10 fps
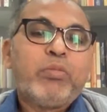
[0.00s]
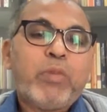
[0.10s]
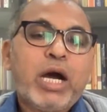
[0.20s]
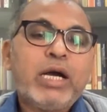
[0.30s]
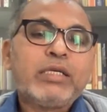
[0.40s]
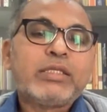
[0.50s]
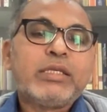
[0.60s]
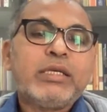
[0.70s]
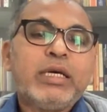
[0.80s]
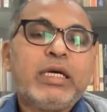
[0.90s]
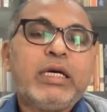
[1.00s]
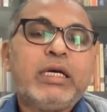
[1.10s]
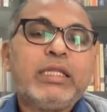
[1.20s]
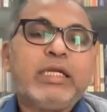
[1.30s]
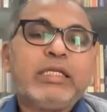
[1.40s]
monks,
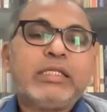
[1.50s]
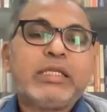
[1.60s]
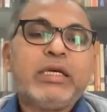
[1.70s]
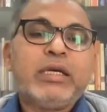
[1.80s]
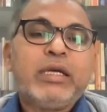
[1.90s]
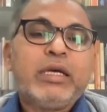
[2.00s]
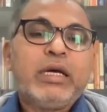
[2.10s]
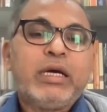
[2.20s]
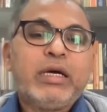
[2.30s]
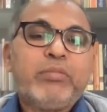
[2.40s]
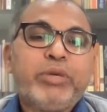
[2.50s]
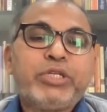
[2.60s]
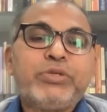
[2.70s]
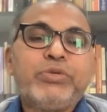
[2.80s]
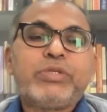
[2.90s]
that is
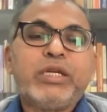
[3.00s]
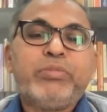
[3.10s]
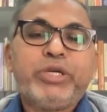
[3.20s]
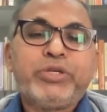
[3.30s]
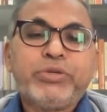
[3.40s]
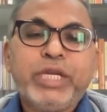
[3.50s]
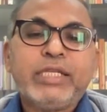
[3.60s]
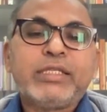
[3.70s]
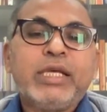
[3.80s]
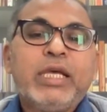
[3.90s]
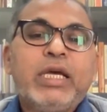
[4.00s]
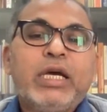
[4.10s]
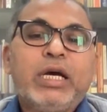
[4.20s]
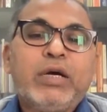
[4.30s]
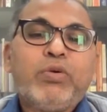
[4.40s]
bhikshus and bhikshunis,
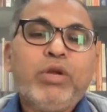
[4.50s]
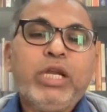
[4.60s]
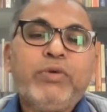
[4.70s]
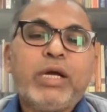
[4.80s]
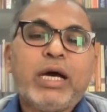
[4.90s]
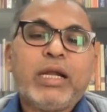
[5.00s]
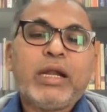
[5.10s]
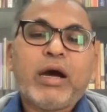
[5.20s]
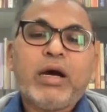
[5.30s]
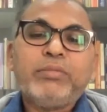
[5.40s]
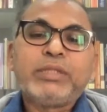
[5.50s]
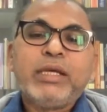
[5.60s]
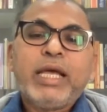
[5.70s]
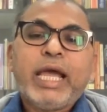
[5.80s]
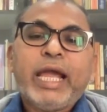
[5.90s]
who lived on alms,
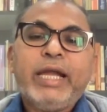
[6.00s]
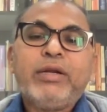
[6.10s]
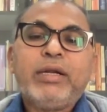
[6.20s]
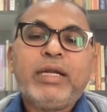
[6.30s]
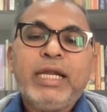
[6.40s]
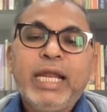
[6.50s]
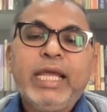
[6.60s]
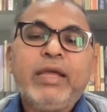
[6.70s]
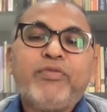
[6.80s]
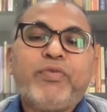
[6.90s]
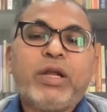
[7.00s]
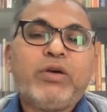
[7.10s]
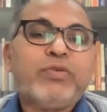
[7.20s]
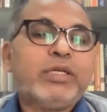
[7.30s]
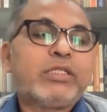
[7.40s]
and lay
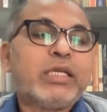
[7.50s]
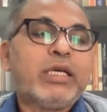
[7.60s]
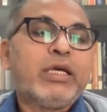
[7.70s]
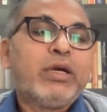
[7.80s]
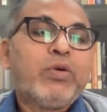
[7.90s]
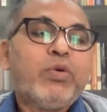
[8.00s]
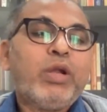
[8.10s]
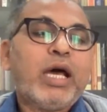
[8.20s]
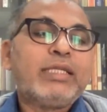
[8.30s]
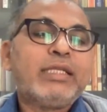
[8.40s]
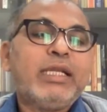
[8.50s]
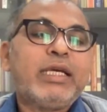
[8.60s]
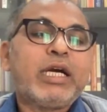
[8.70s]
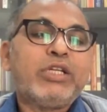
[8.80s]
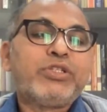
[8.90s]
followers who largely
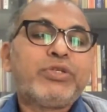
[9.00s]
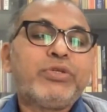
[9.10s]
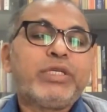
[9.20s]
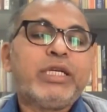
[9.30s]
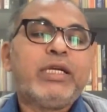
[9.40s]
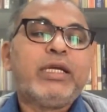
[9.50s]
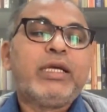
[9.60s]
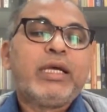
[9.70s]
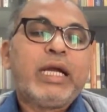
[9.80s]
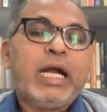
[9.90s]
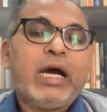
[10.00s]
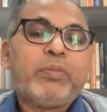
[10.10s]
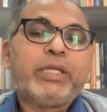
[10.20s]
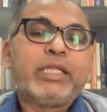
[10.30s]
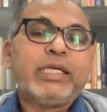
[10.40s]
constituted
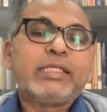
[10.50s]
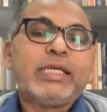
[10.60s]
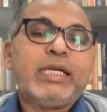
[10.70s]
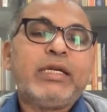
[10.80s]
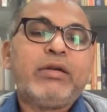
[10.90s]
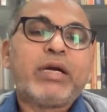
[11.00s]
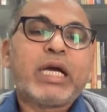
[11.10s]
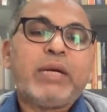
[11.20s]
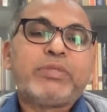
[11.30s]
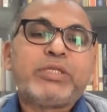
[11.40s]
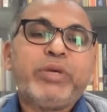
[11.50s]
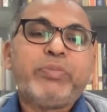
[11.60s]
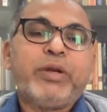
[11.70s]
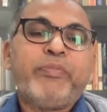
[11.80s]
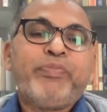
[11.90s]
Ghapatis and
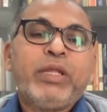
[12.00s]
craftspeople.